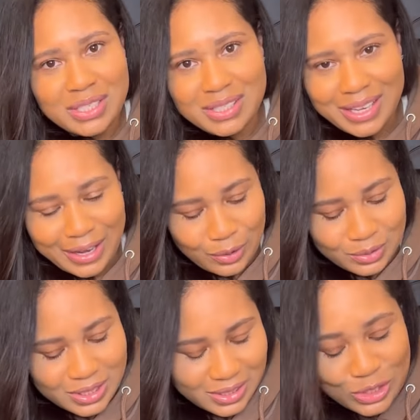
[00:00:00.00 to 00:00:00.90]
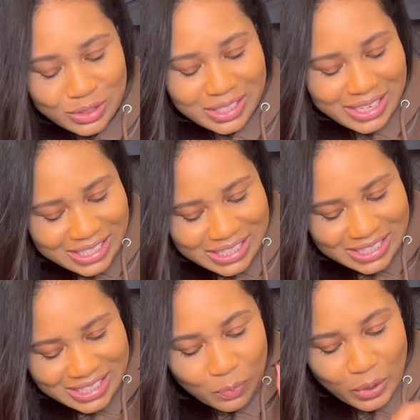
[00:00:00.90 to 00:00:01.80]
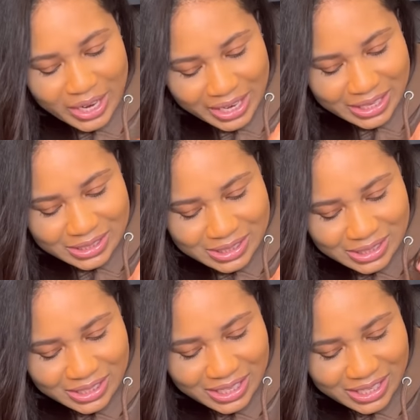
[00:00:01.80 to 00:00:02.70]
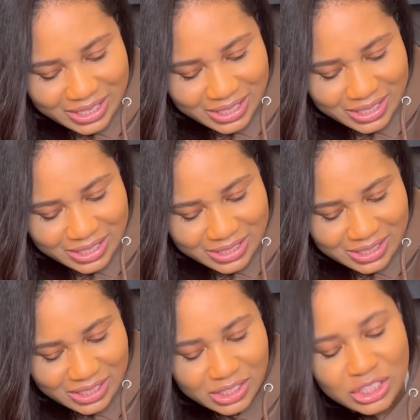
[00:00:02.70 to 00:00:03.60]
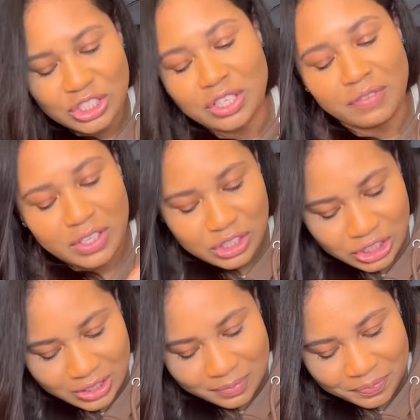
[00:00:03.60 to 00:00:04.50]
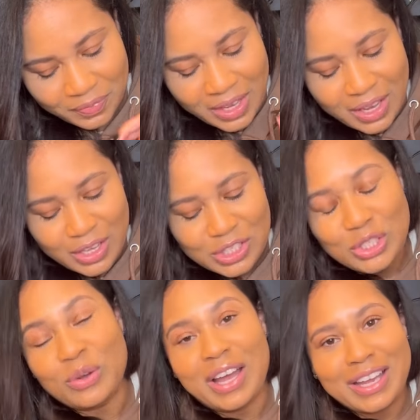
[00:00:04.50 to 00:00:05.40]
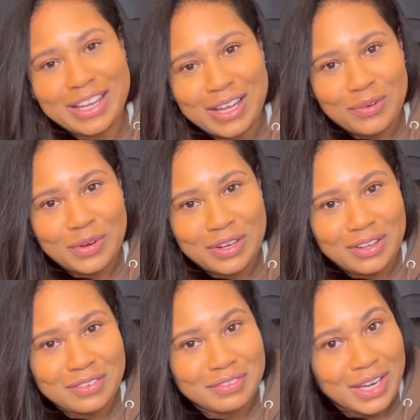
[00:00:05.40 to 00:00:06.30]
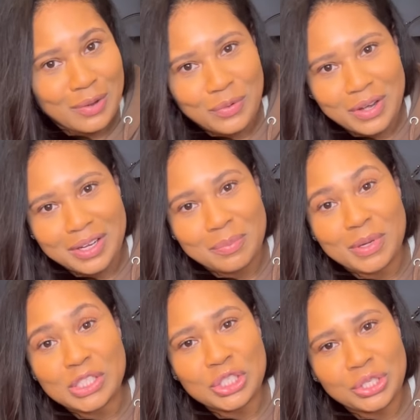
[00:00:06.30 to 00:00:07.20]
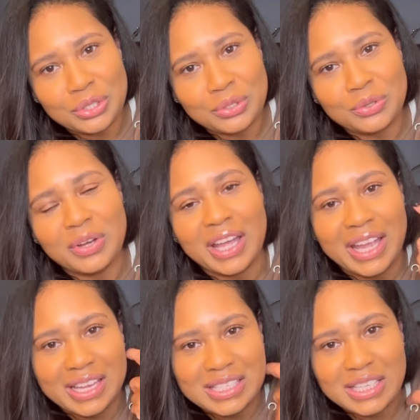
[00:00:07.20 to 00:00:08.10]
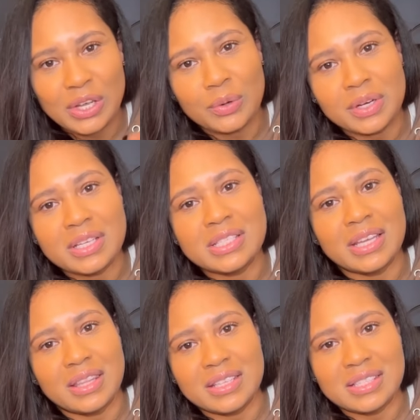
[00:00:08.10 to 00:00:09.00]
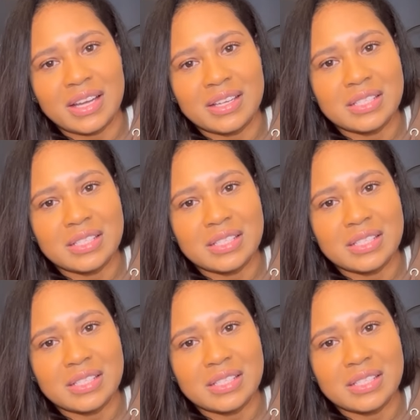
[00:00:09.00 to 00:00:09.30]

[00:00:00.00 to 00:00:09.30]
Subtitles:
is out. So the next brand is Givenchy. So I got rid of not one, but two Antigonas in the size